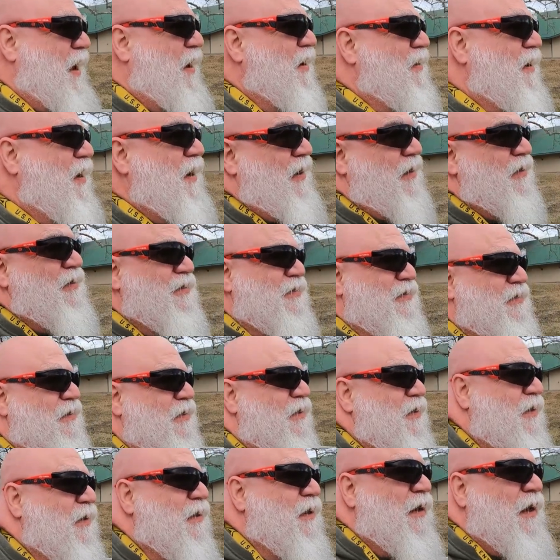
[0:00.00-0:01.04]

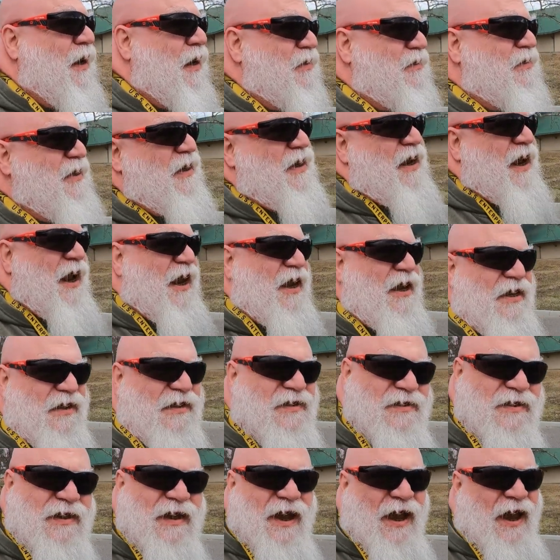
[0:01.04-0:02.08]
hikes. I said
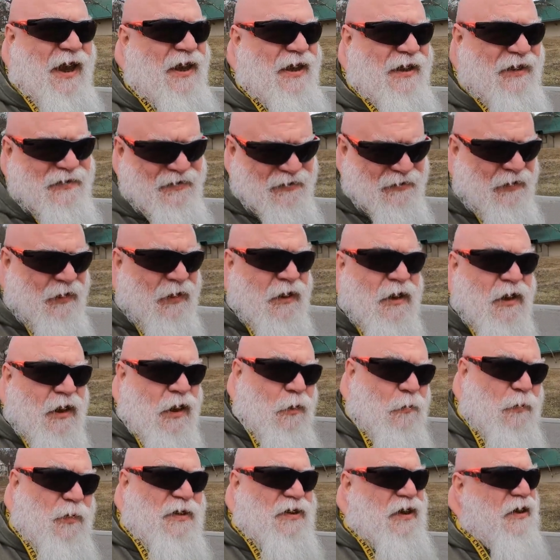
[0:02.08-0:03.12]
hanks, hanks.
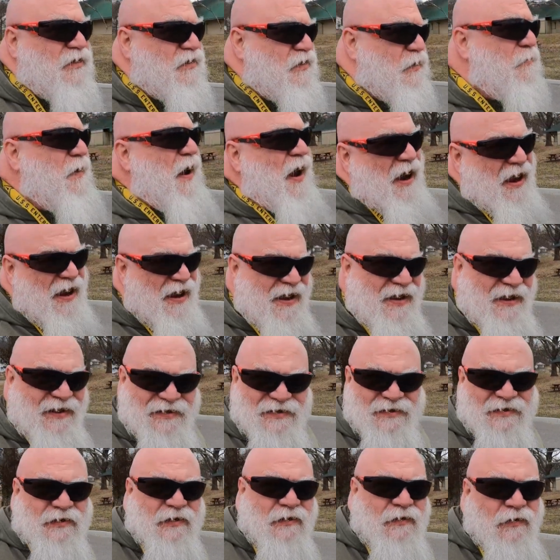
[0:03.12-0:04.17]
Have we done some
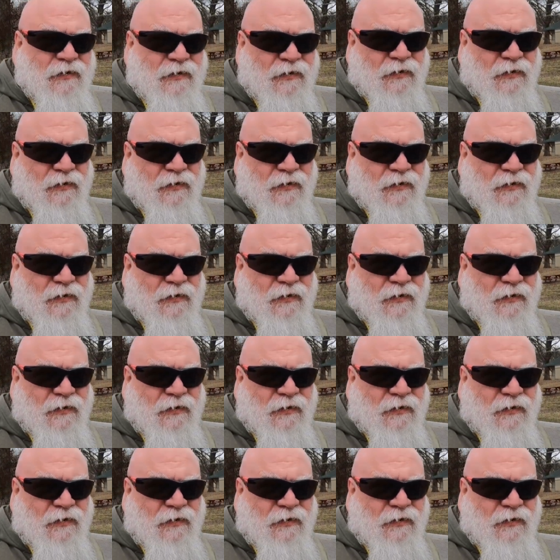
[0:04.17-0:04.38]
hanks?